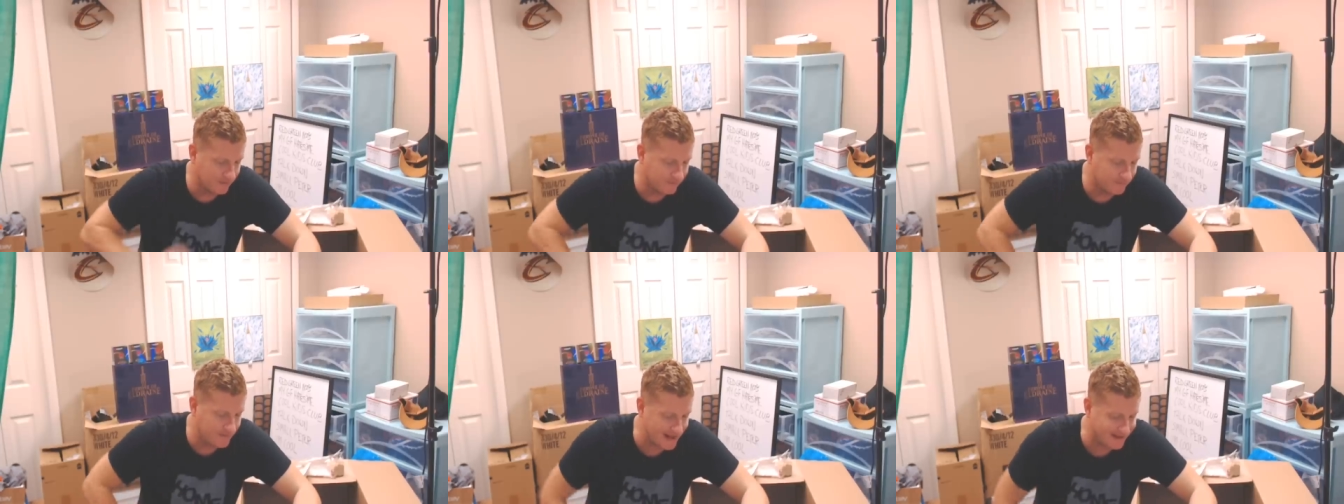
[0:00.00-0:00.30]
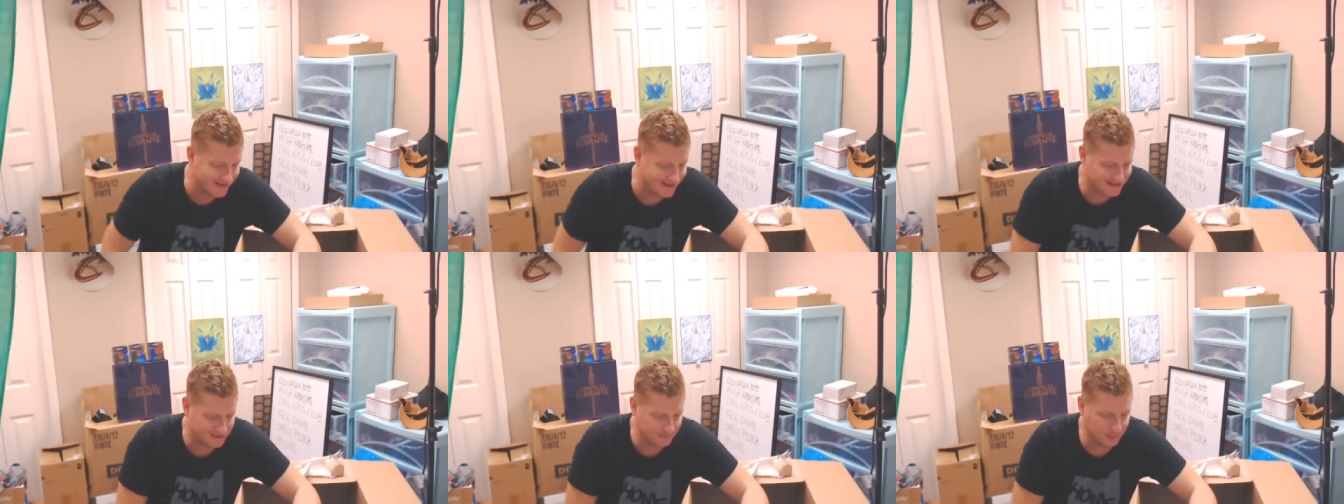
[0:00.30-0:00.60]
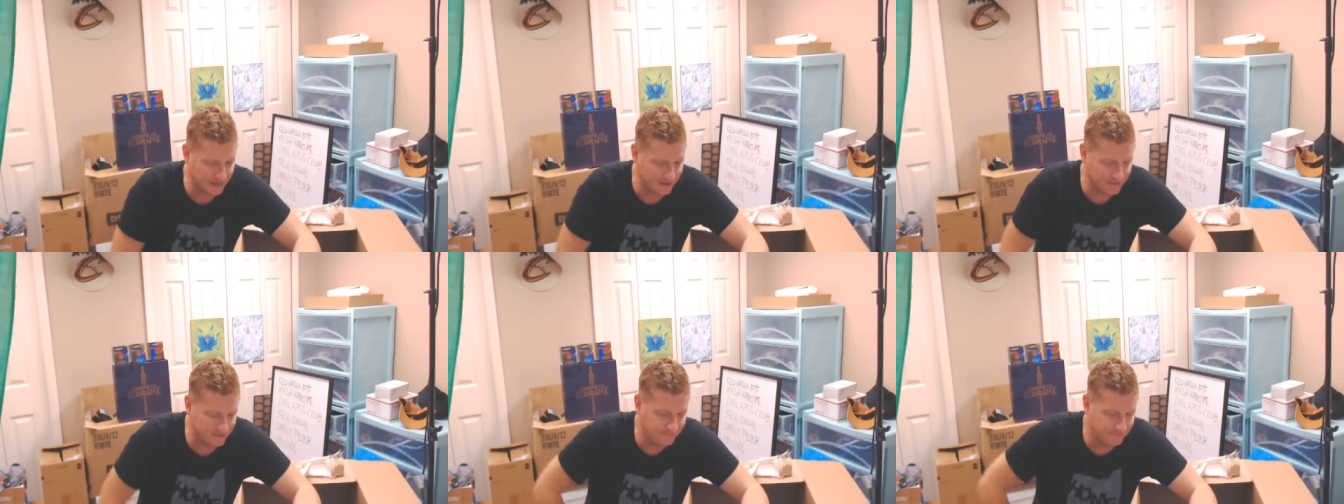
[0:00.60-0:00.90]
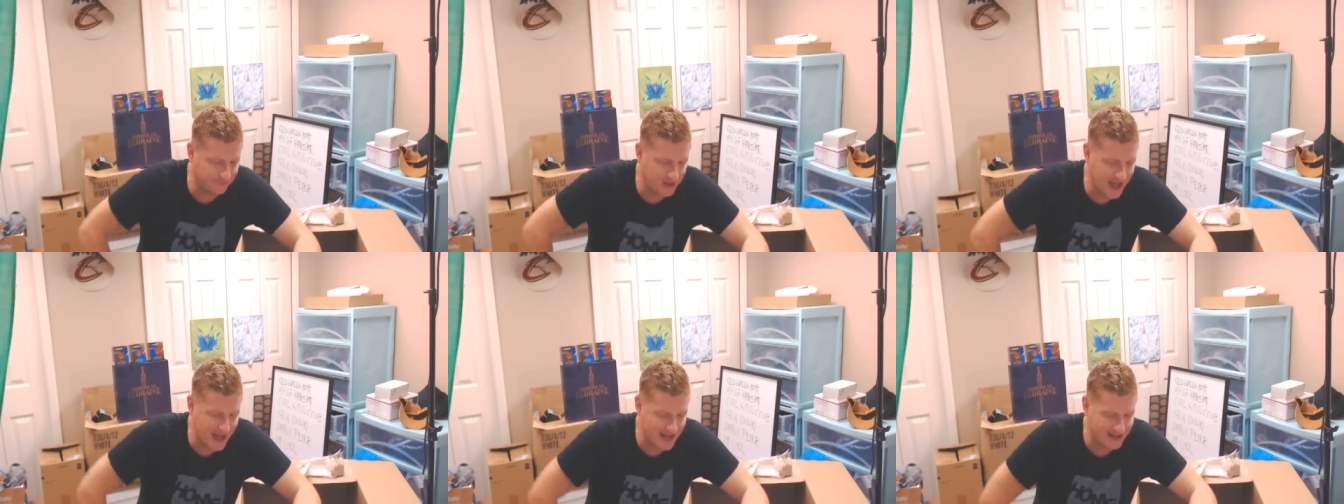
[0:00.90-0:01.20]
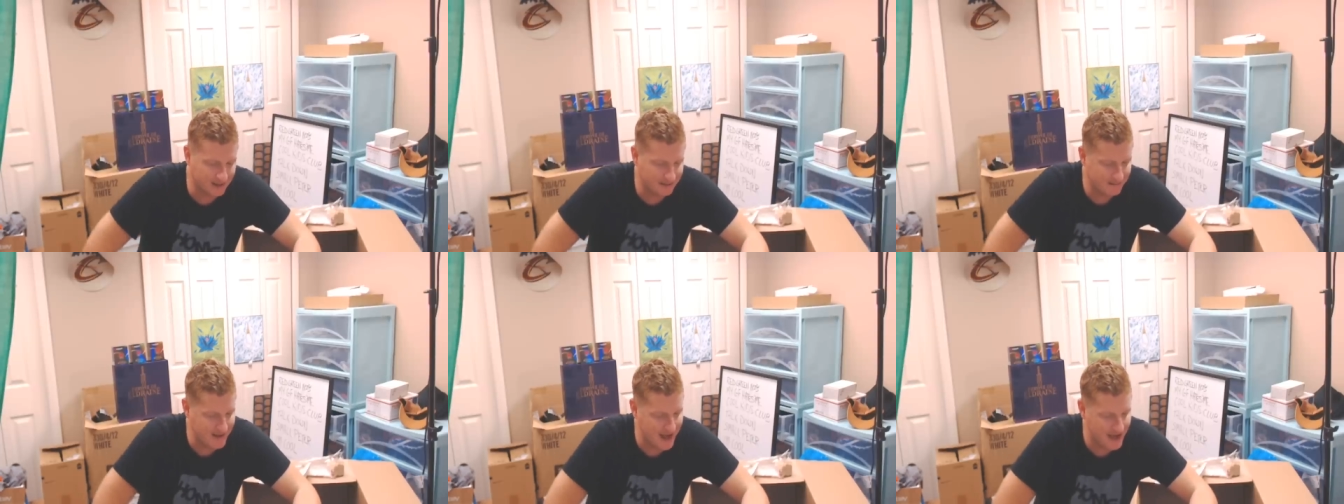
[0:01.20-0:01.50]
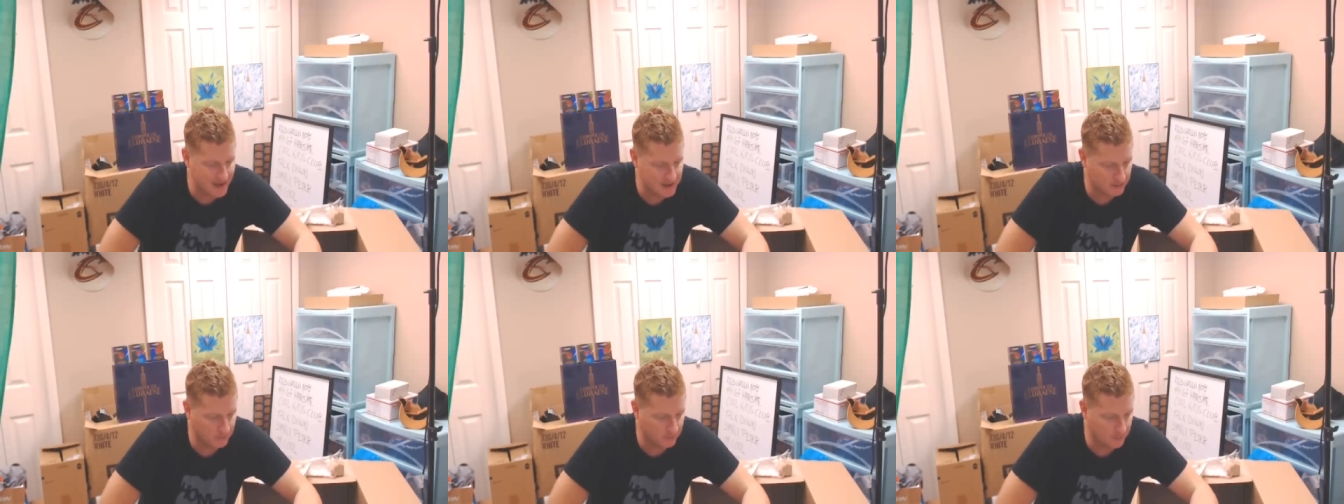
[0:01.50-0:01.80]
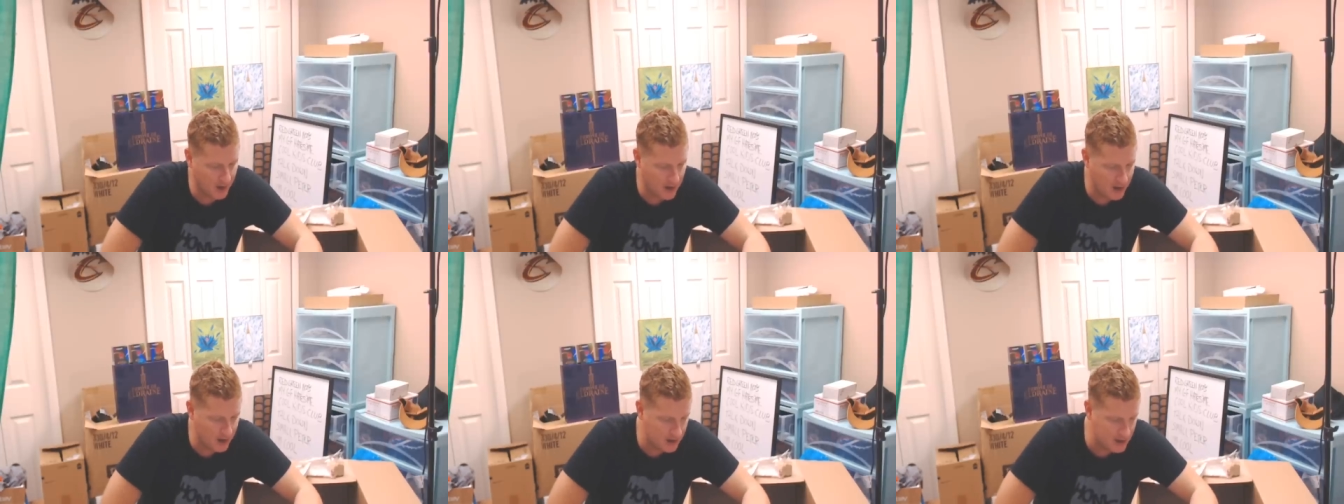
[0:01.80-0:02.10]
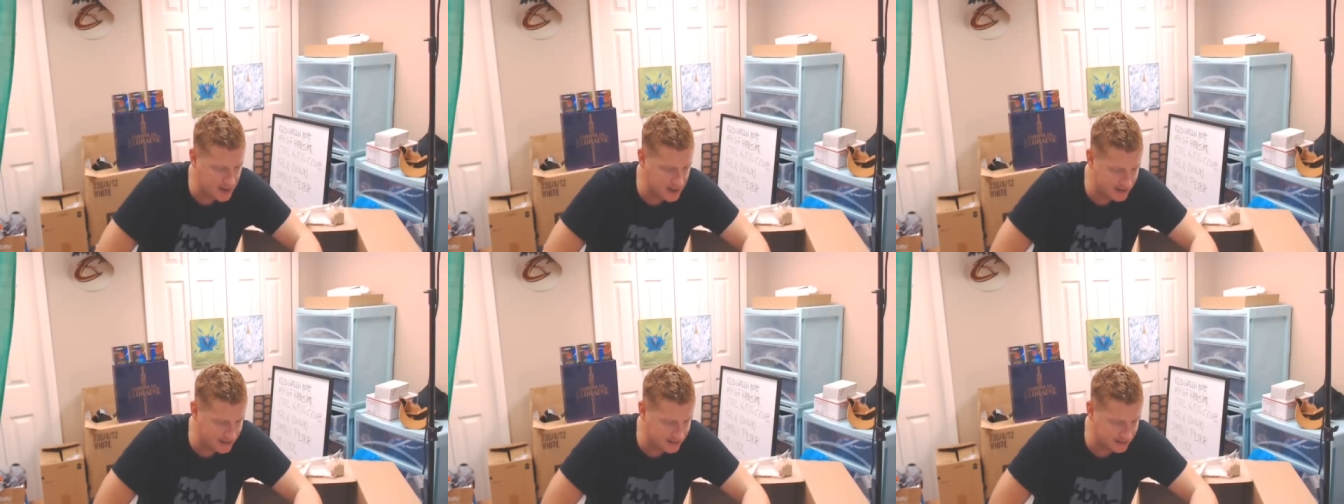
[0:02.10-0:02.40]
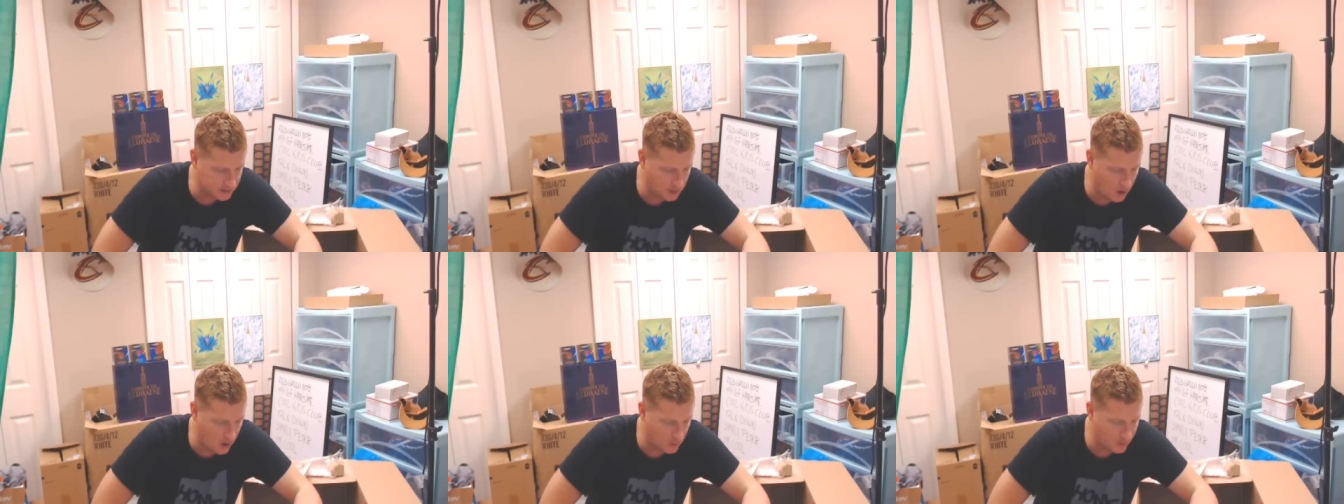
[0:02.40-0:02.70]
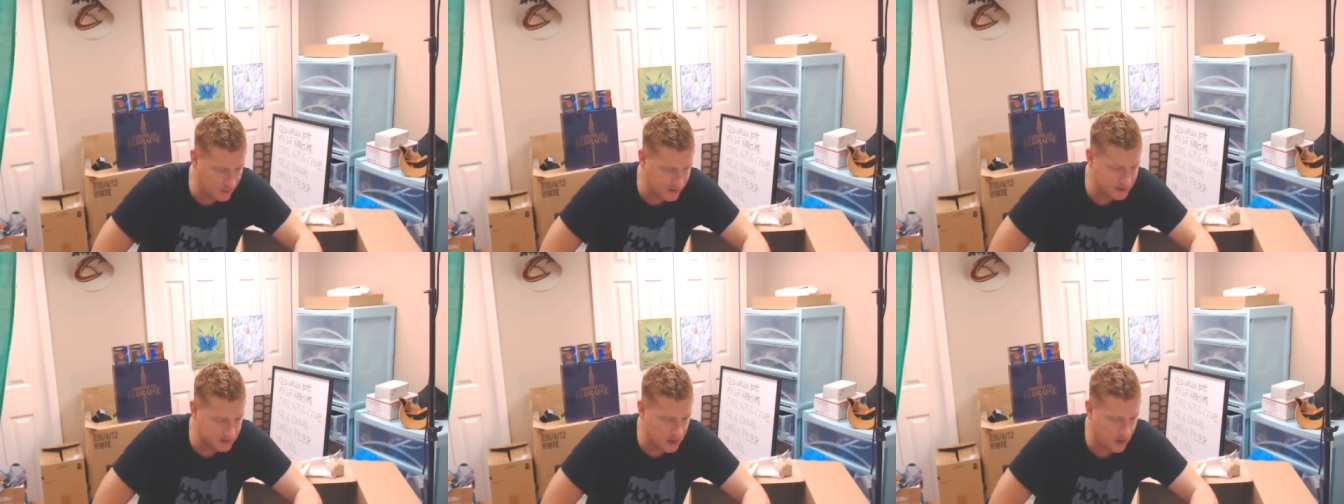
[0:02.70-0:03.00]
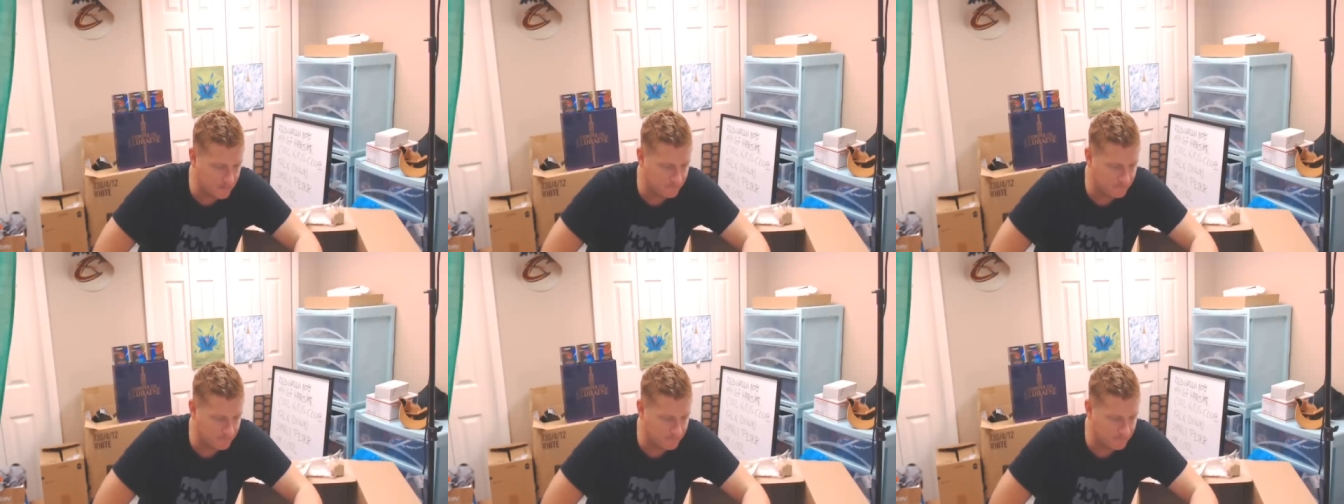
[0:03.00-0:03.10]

that display the flag in a manner where it is always